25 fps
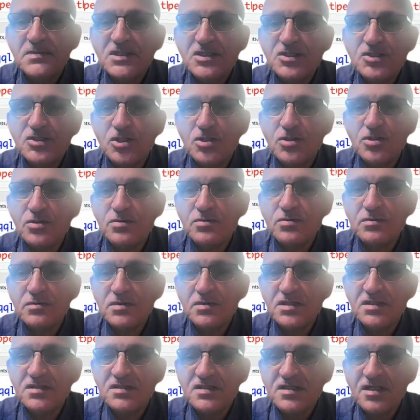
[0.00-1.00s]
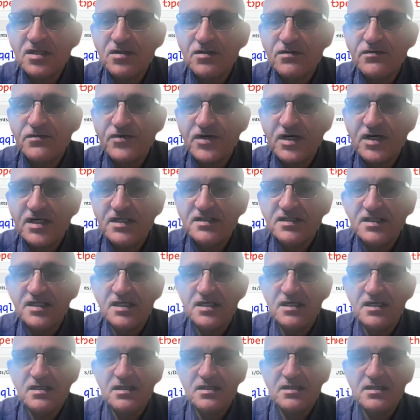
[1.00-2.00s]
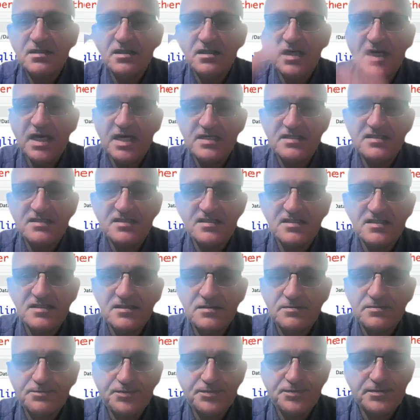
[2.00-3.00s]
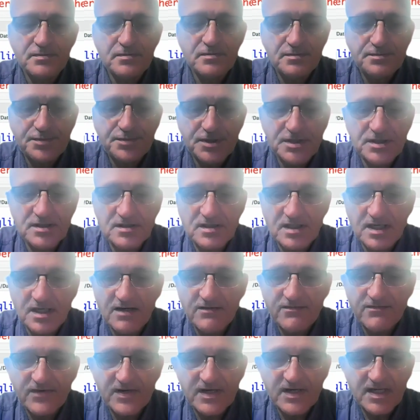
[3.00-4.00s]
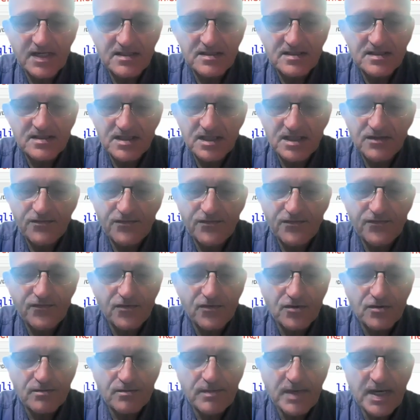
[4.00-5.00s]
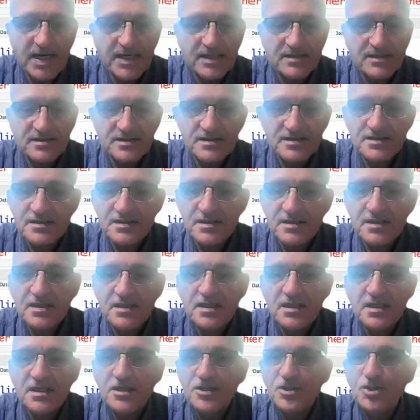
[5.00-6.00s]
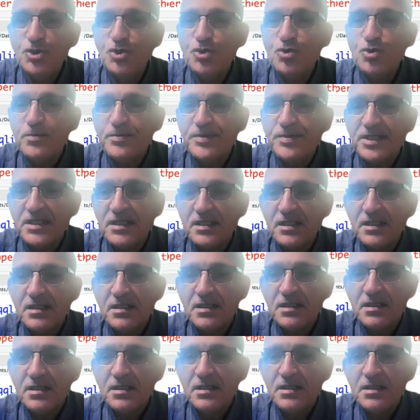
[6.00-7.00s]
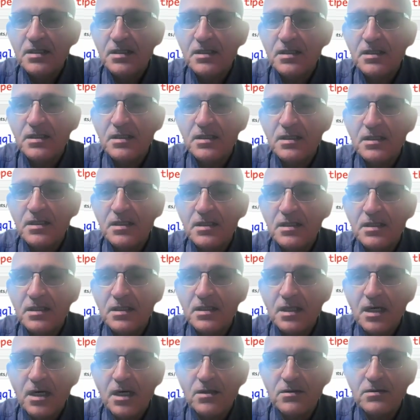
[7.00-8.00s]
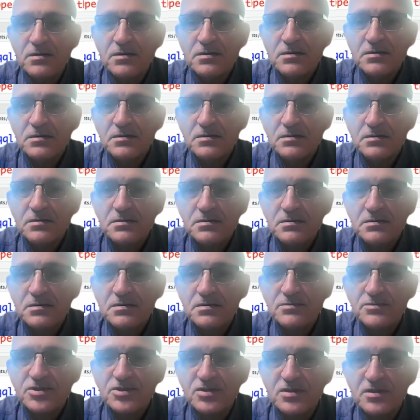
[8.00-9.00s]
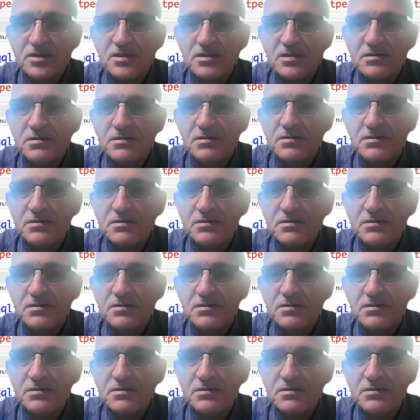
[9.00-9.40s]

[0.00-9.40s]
So instead of writing sprintf, I can say format ub. Oh, I'm sorry.